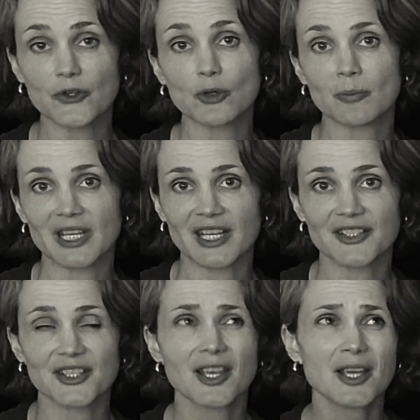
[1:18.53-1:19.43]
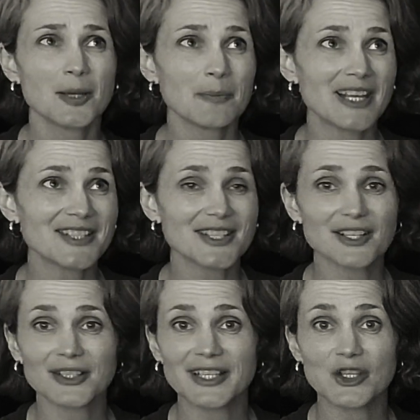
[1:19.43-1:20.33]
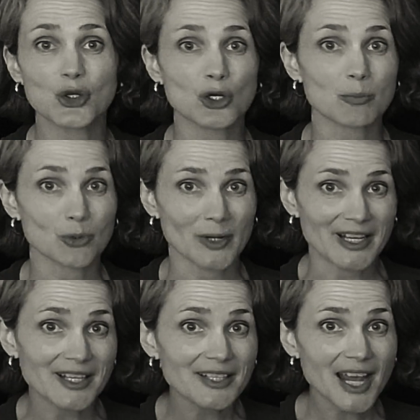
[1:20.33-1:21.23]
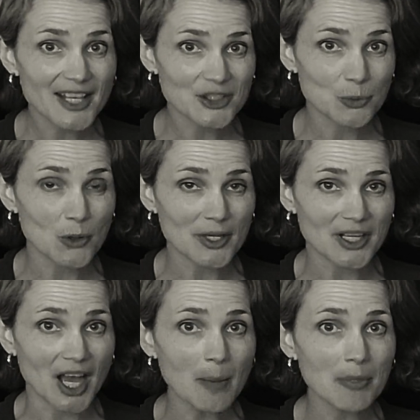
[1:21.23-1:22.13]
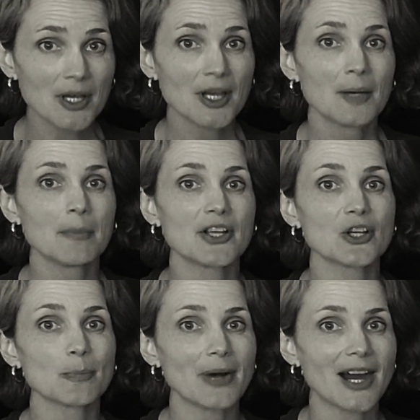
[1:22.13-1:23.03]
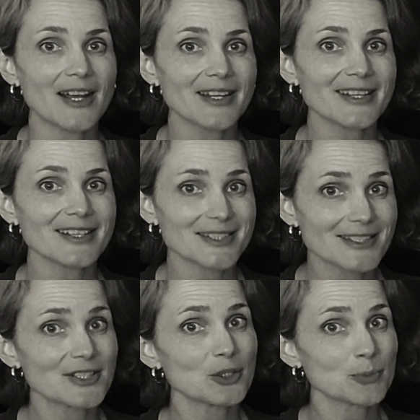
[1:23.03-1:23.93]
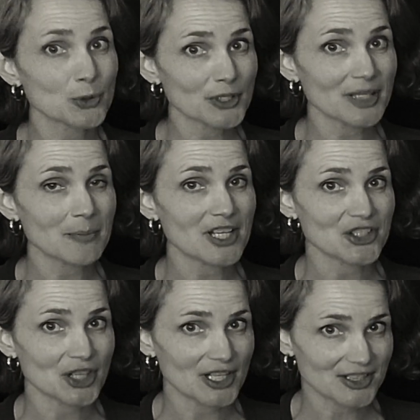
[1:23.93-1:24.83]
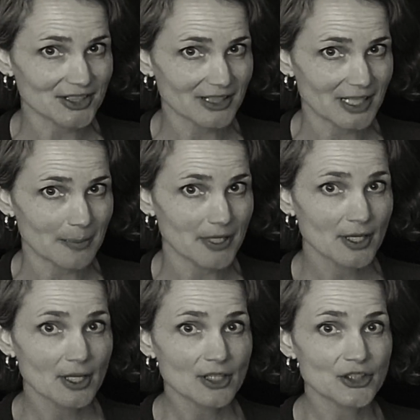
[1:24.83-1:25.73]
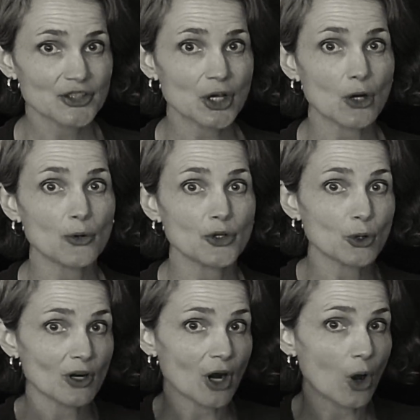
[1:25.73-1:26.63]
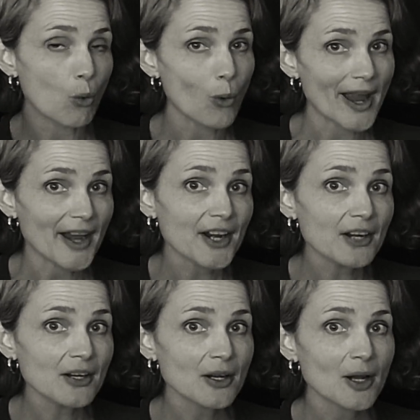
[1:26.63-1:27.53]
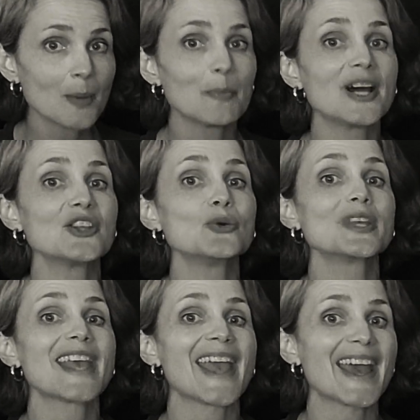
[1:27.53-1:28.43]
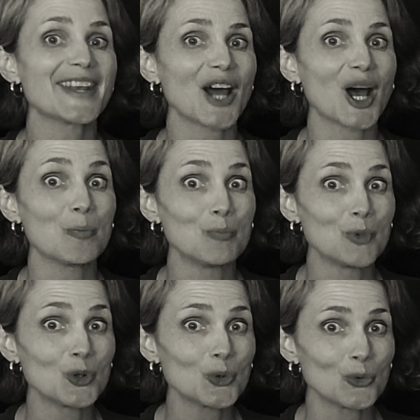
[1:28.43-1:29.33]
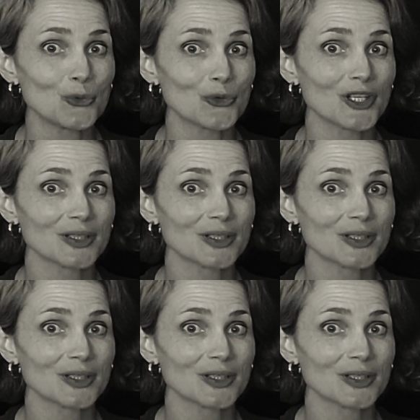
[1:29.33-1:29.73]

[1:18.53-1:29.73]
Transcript: few minutes. Basically, your brain has woken up, but your body is still pretty much asleep. So you're aware, but you cannot move.